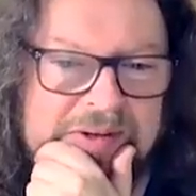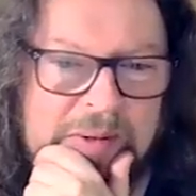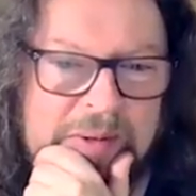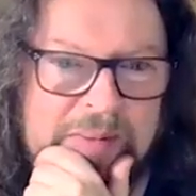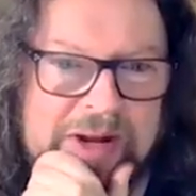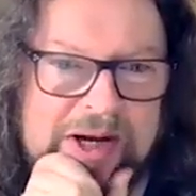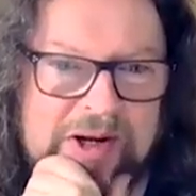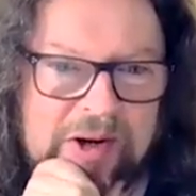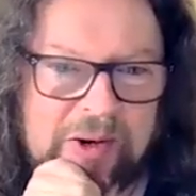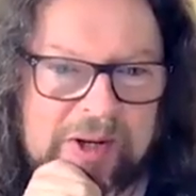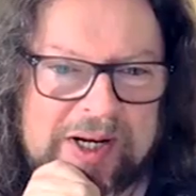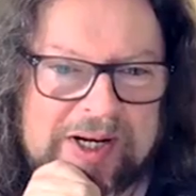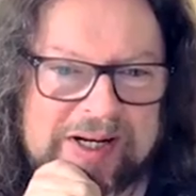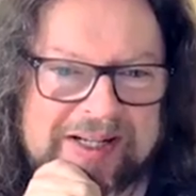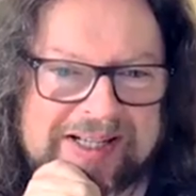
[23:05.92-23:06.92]
We better call
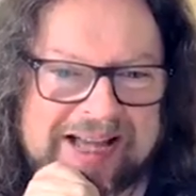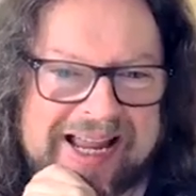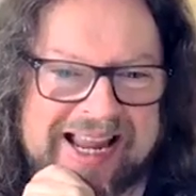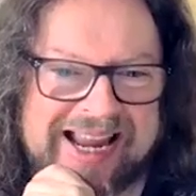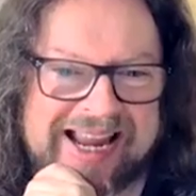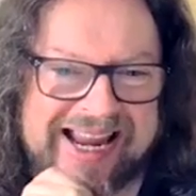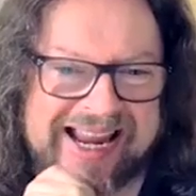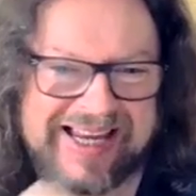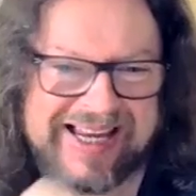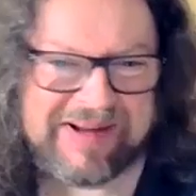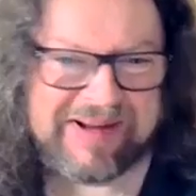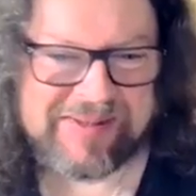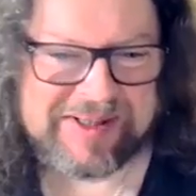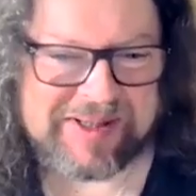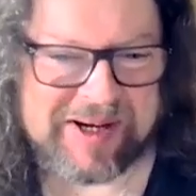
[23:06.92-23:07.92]
it a day.
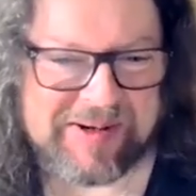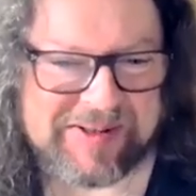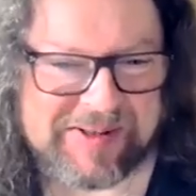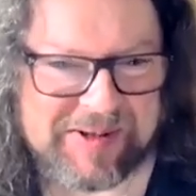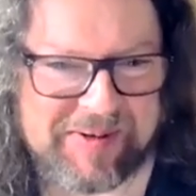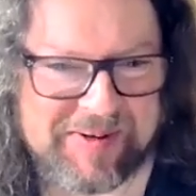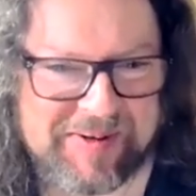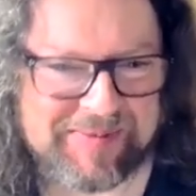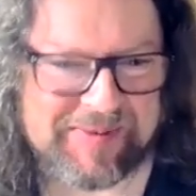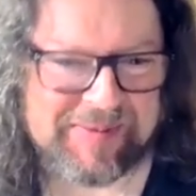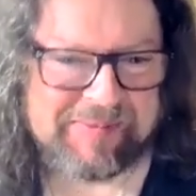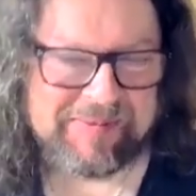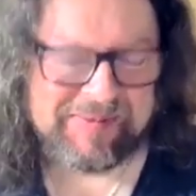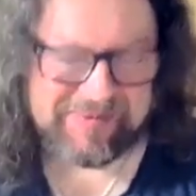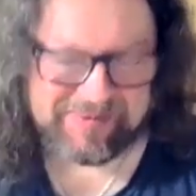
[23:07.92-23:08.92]
I'm so sorry for